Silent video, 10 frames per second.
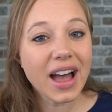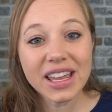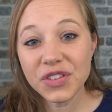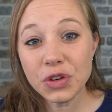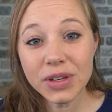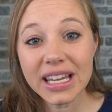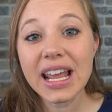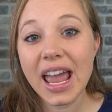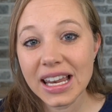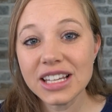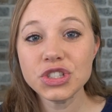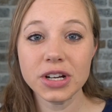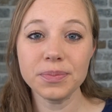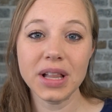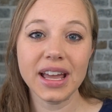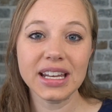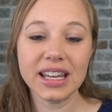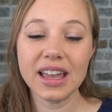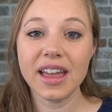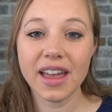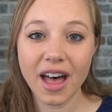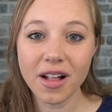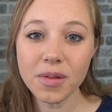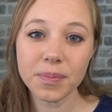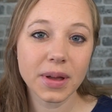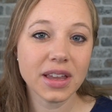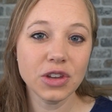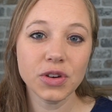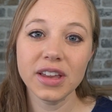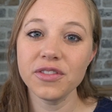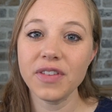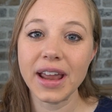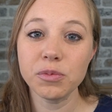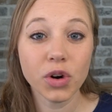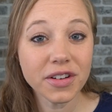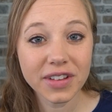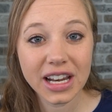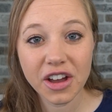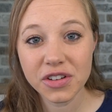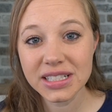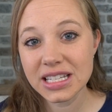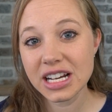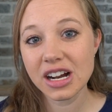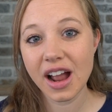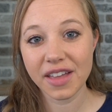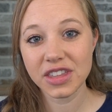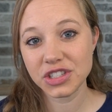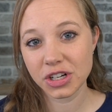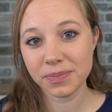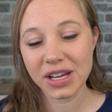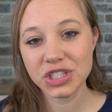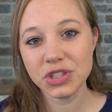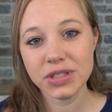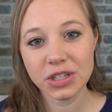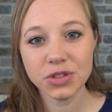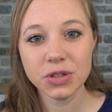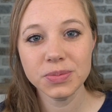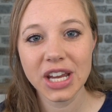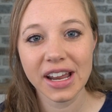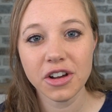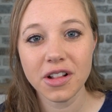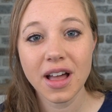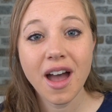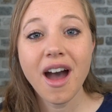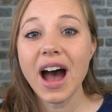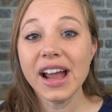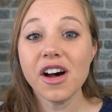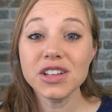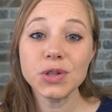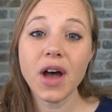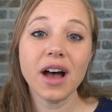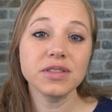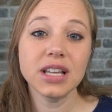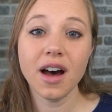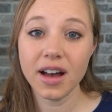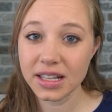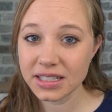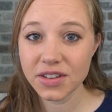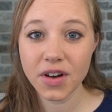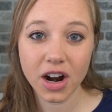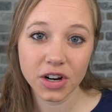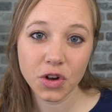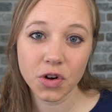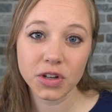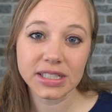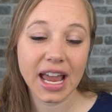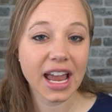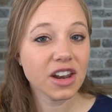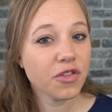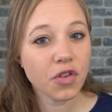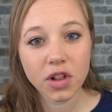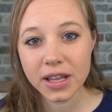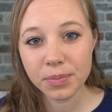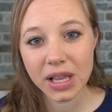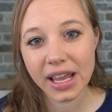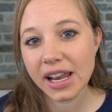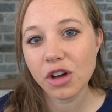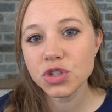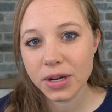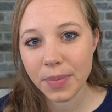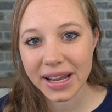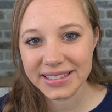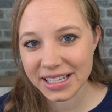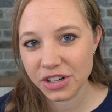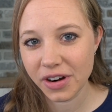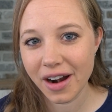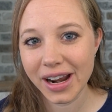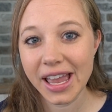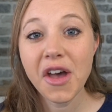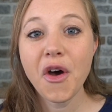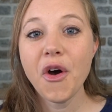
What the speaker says: If you need any trip planning help, you can find more videos here at the Dirt in My Shoes YouTube channel. I also have tons of articles and a fully planned out trip itinerary